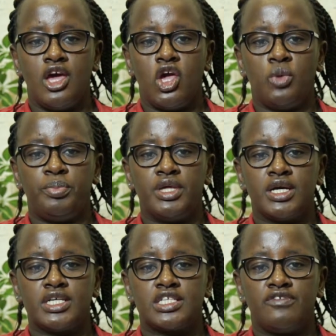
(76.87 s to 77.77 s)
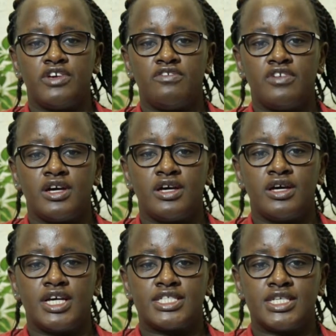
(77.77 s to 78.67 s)
helping a survivor
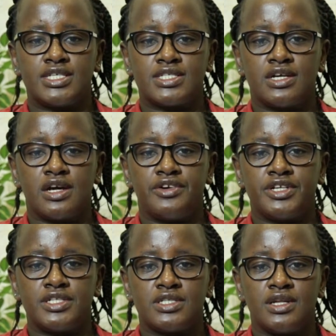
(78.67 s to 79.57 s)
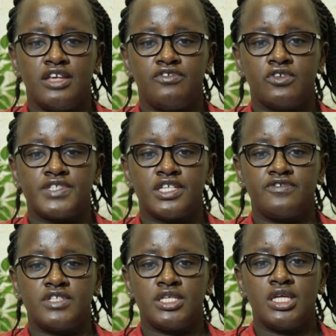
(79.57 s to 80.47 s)
assess the current level of
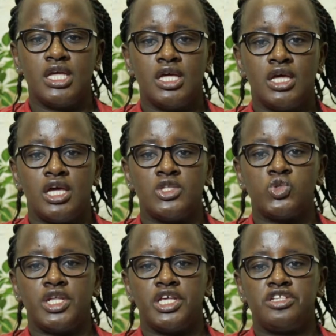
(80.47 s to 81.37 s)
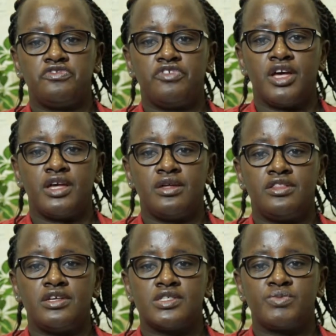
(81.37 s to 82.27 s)
safety and to identify
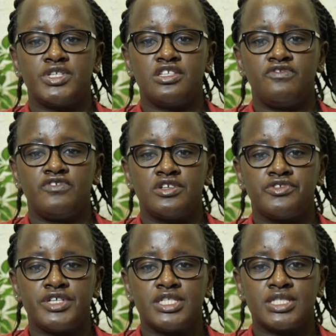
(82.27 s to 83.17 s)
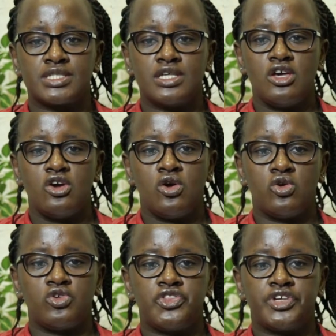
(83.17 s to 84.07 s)
the specific risks
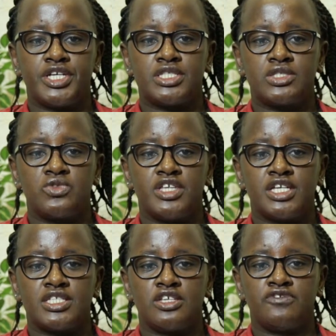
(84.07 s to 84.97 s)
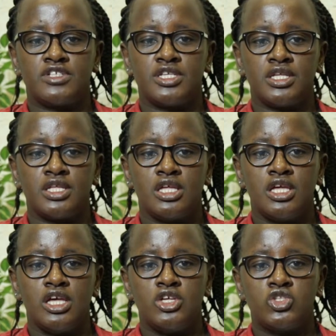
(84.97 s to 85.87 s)
or threats to their safety.
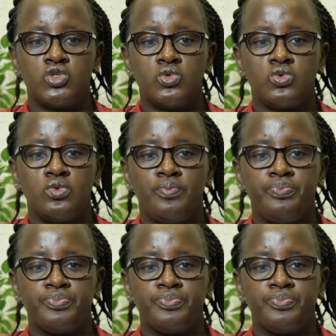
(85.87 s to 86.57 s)
2,